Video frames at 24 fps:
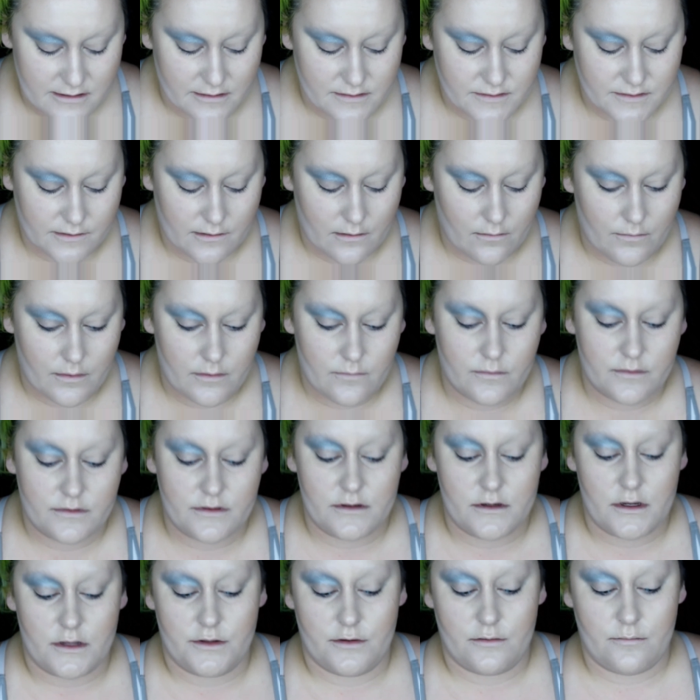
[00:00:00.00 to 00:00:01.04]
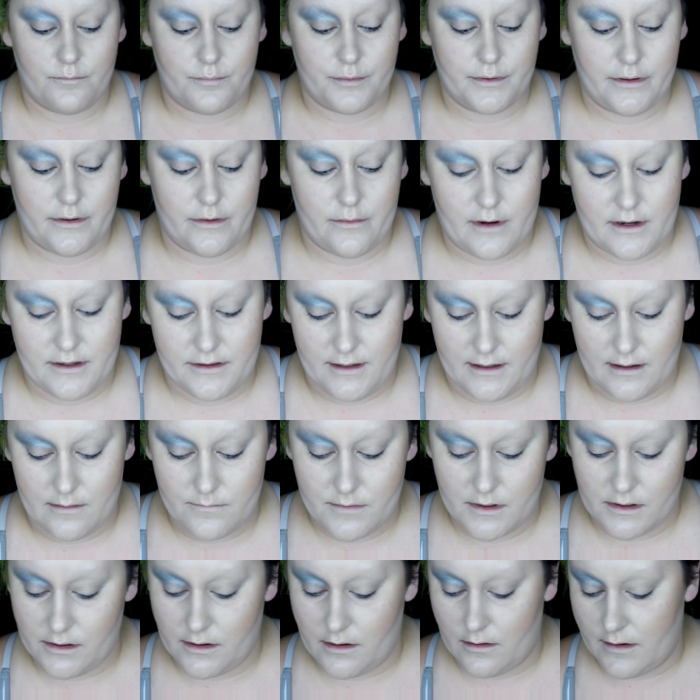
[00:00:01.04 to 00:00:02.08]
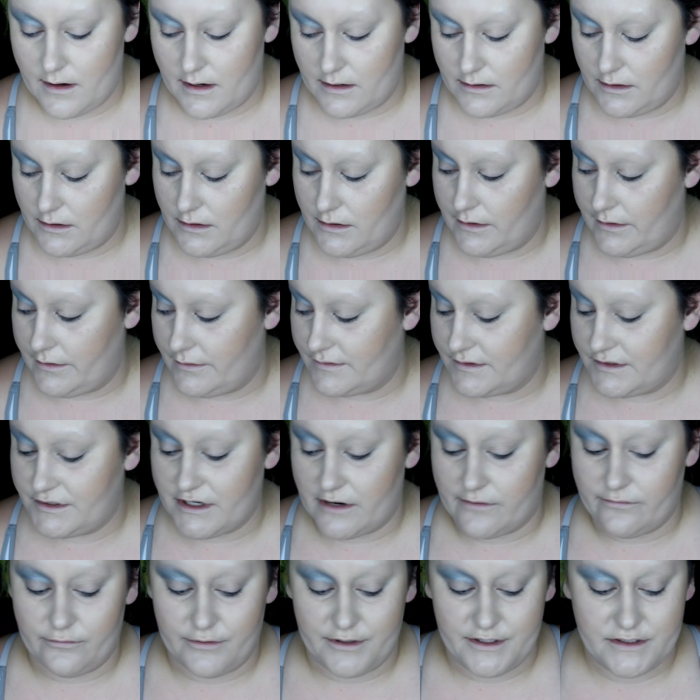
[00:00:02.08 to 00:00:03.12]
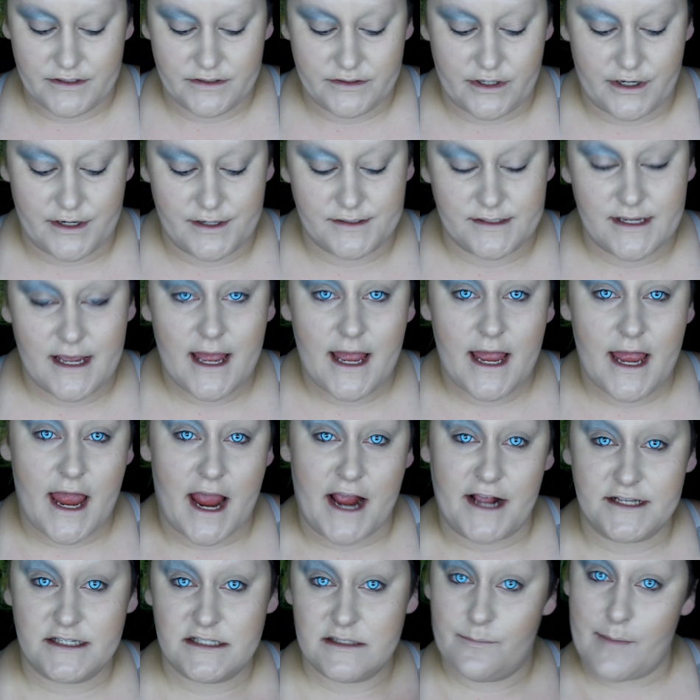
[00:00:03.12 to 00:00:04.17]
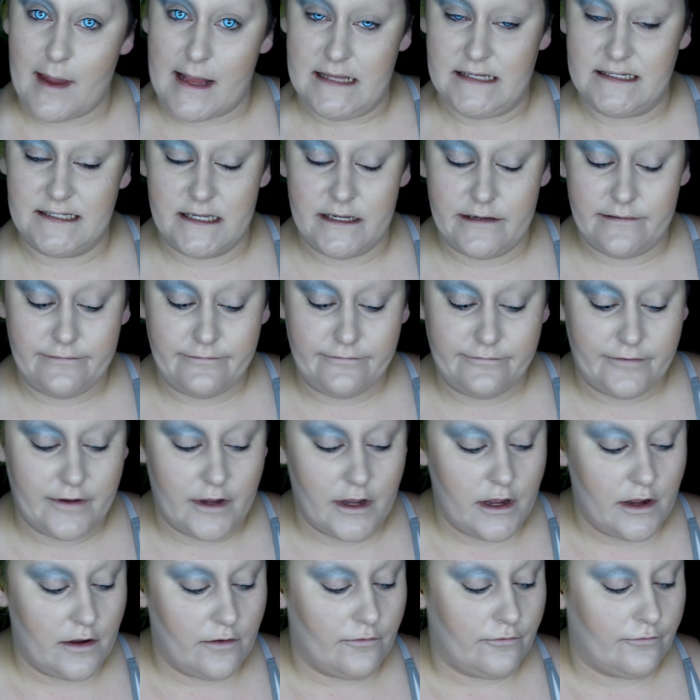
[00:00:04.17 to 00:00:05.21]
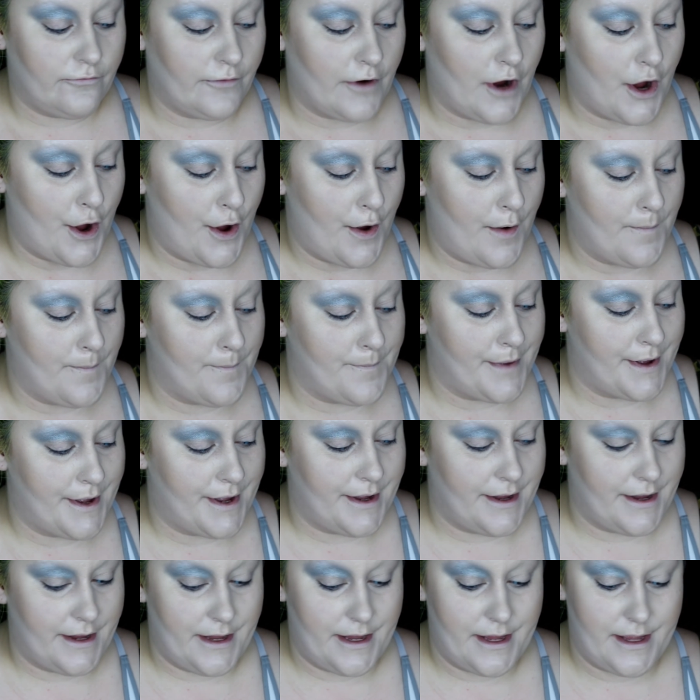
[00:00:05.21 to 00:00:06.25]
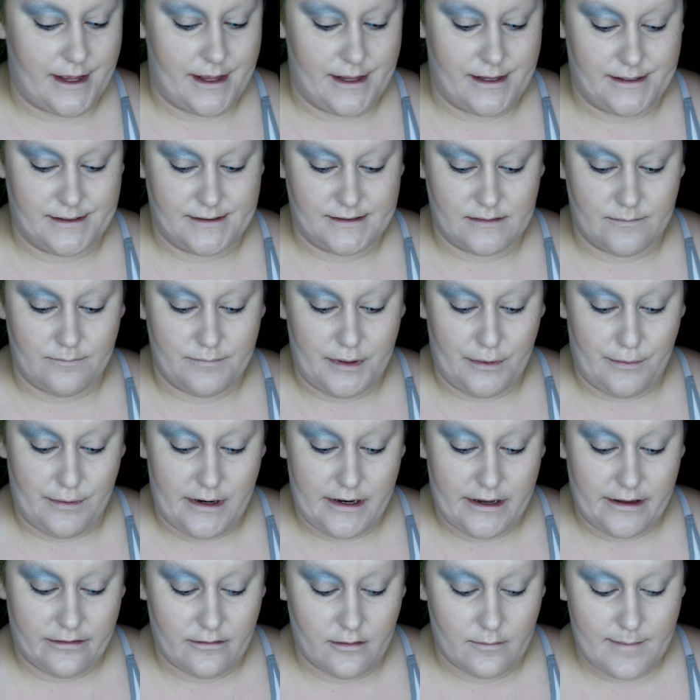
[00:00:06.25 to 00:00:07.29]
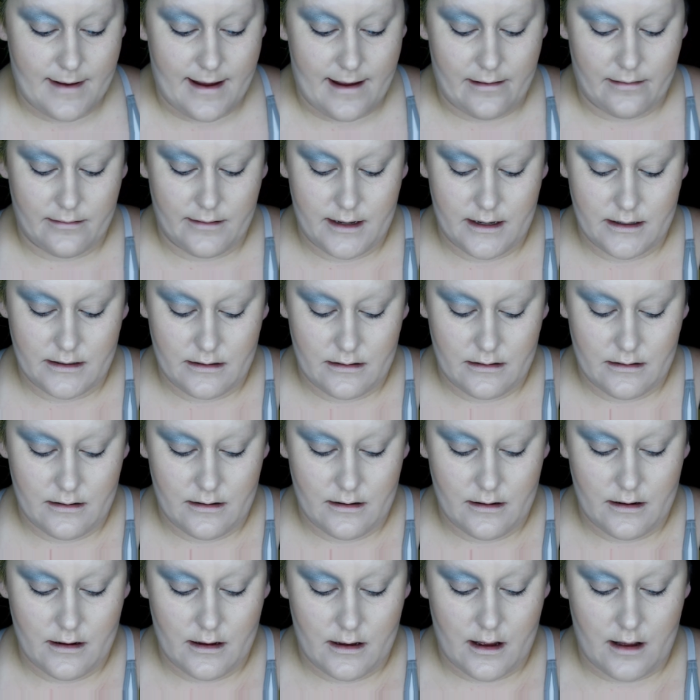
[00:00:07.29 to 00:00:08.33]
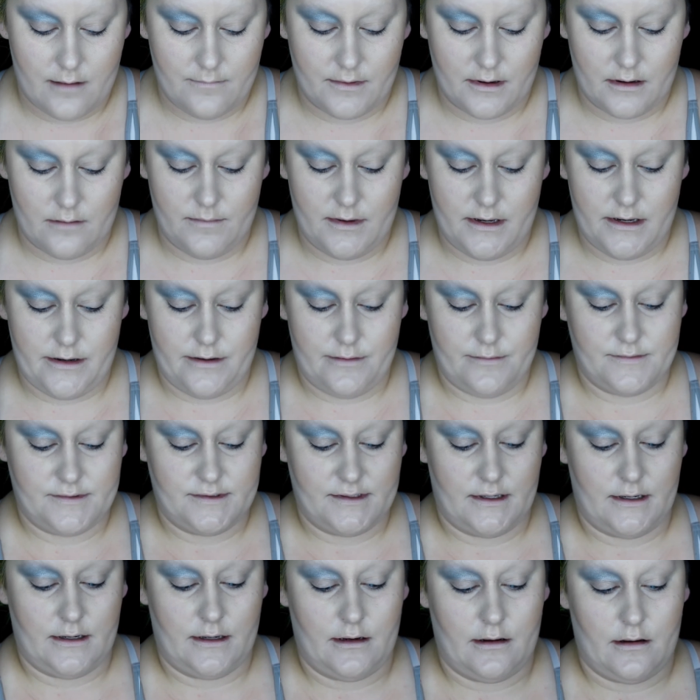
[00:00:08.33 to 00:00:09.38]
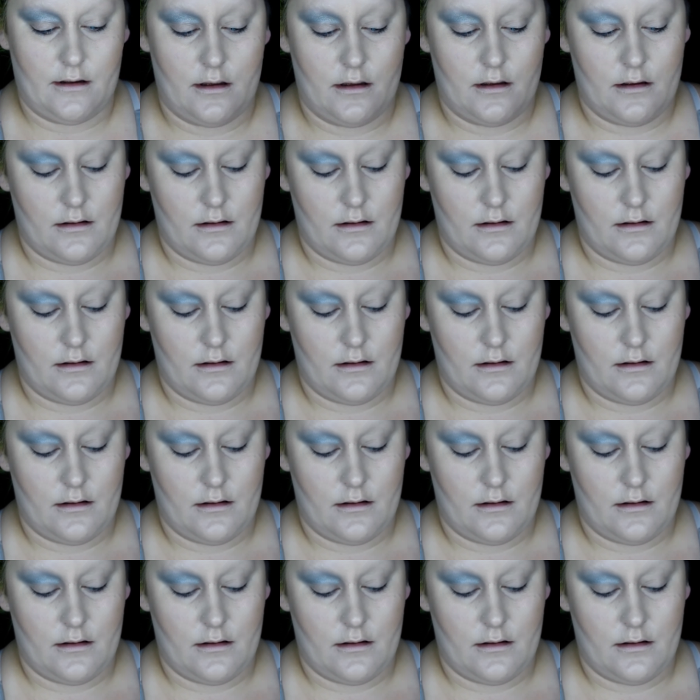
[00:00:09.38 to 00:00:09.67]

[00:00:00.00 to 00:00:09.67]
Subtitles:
I like to go in with another blue. I think I'm going to go ahead and use Jeffree Star's Expensive from his Beauty Killer palette. I'm going to be using